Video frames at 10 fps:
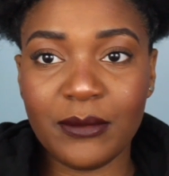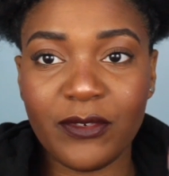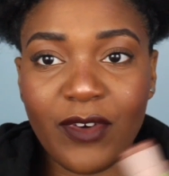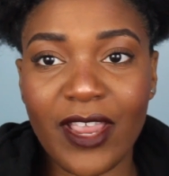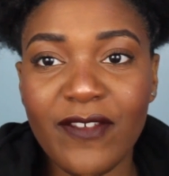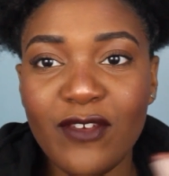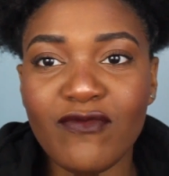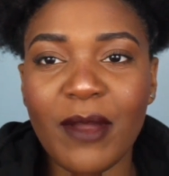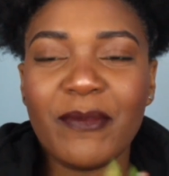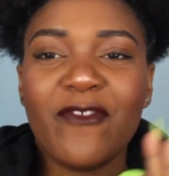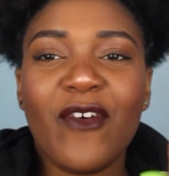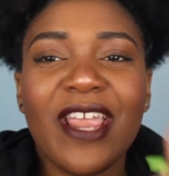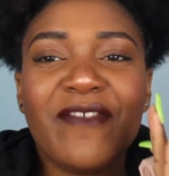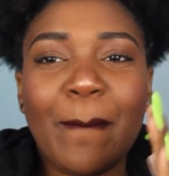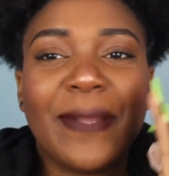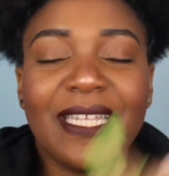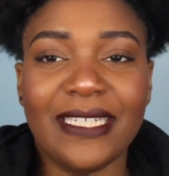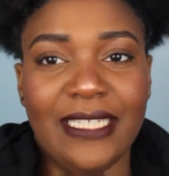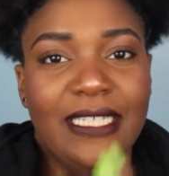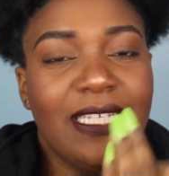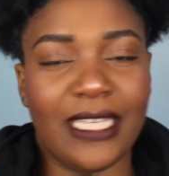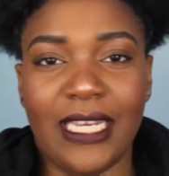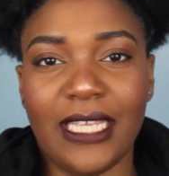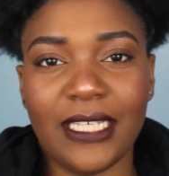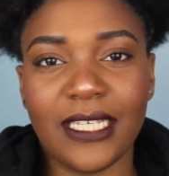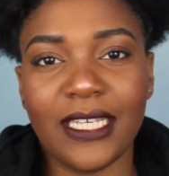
Before I even blend it, look at it.